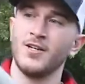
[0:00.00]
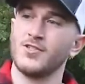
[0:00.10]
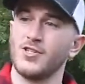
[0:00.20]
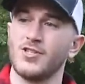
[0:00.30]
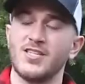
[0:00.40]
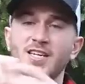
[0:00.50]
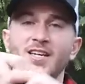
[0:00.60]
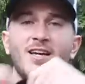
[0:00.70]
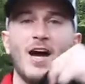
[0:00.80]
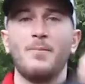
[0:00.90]
So you'll
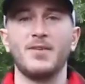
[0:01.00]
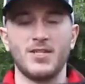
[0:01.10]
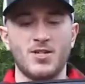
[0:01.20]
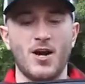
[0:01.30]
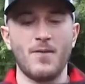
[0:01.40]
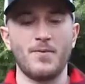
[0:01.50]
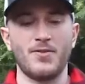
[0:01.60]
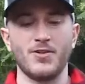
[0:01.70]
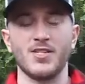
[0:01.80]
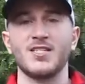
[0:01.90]
see up at the top,
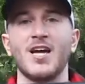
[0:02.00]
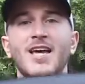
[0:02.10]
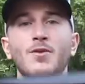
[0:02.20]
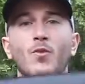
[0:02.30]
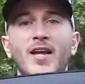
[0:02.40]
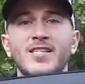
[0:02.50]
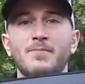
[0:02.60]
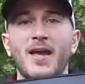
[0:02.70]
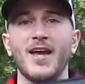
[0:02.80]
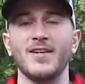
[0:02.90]
there's a tight
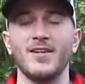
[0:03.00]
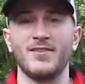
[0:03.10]
waistband